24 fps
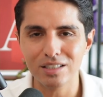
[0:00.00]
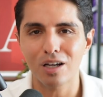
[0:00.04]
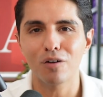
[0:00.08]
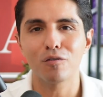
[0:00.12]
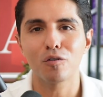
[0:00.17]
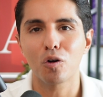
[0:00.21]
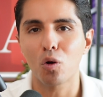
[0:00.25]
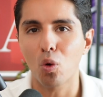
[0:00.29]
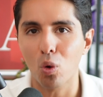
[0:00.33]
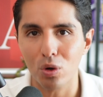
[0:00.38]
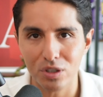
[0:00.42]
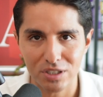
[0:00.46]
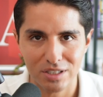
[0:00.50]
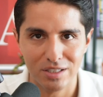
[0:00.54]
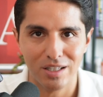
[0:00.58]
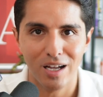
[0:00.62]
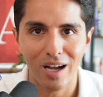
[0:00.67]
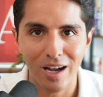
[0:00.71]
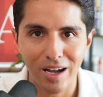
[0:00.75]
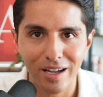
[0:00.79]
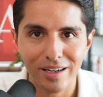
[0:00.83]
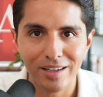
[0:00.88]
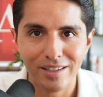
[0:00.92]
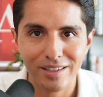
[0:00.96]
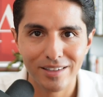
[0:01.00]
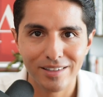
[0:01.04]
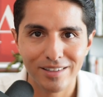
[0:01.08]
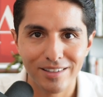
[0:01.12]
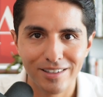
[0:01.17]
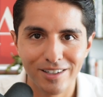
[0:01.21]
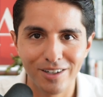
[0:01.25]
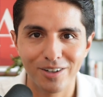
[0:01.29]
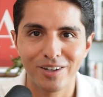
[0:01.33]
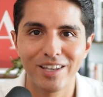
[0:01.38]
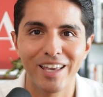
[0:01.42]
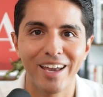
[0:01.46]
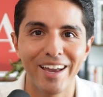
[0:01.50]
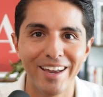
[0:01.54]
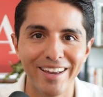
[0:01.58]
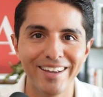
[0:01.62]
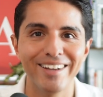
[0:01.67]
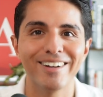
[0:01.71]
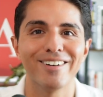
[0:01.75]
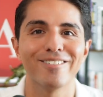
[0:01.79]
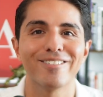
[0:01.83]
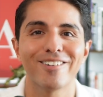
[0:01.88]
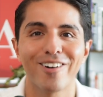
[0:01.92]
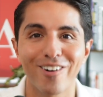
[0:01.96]
Of course not,
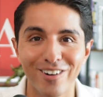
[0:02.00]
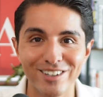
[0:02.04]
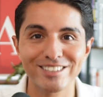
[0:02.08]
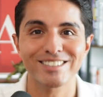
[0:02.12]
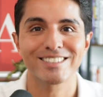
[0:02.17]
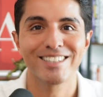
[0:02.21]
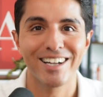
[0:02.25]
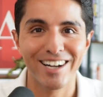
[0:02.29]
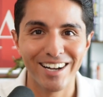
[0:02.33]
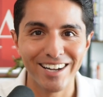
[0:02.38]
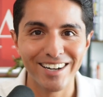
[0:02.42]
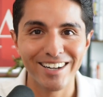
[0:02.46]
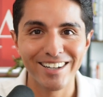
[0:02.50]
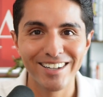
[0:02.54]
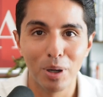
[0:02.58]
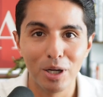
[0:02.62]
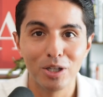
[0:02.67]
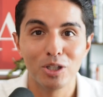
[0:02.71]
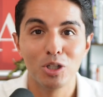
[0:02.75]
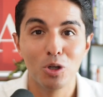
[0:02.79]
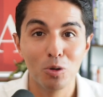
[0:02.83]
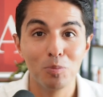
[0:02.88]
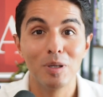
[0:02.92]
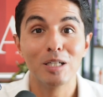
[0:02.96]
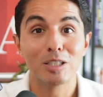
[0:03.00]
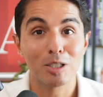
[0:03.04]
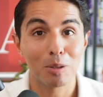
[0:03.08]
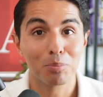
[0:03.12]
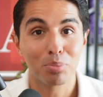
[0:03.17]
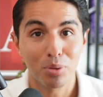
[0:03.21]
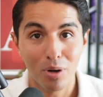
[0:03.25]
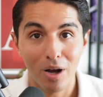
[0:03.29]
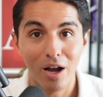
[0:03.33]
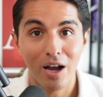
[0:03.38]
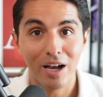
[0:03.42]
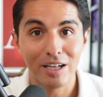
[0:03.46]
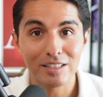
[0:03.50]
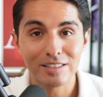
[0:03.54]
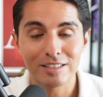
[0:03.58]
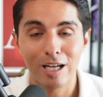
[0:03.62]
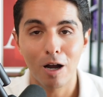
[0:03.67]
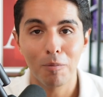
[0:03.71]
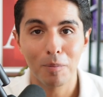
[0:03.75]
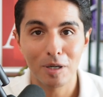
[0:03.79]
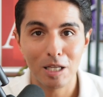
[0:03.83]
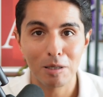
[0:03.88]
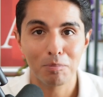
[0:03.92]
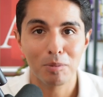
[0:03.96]
okay? Of course not. But you'd be surprised
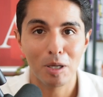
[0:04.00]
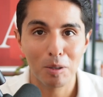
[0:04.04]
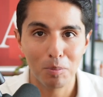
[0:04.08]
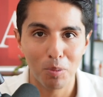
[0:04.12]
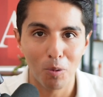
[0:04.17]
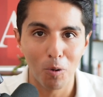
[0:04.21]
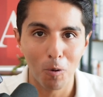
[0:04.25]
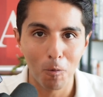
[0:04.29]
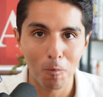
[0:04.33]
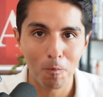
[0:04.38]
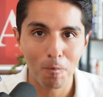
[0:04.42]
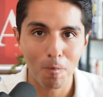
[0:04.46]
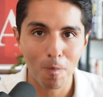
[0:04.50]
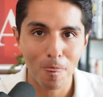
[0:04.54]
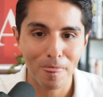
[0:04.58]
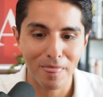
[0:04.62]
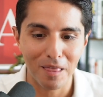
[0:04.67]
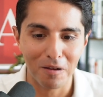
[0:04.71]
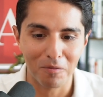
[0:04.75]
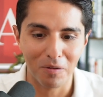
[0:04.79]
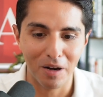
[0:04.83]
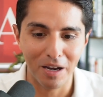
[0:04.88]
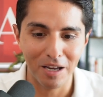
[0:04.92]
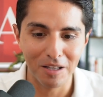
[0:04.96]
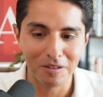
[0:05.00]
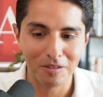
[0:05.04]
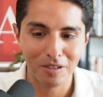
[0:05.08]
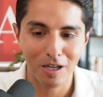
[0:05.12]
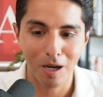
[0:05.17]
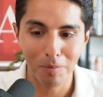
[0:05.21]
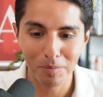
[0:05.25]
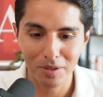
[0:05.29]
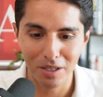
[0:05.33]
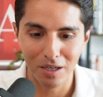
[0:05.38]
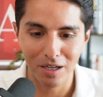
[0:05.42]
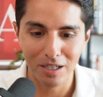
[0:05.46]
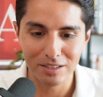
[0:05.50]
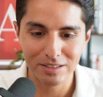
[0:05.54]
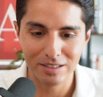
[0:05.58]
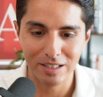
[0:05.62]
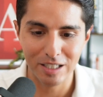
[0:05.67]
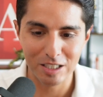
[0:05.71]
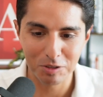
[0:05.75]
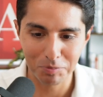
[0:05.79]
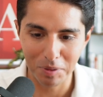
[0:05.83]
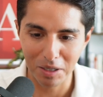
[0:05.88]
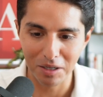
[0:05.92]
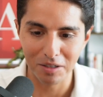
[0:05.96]
how many people, right, come to us and
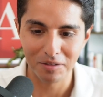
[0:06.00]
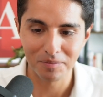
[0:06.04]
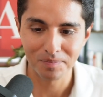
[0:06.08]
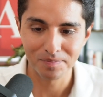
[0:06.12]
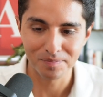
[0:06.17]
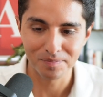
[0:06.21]
they spend